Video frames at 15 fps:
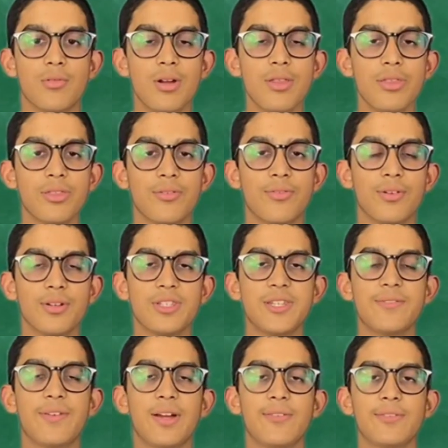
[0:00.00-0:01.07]
with
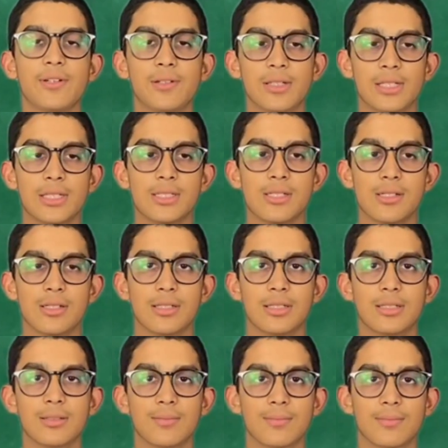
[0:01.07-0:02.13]
45
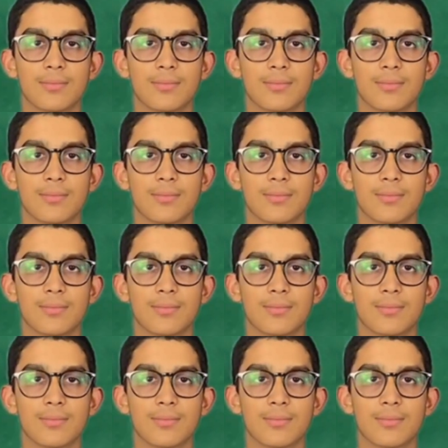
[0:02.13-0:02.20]
questions.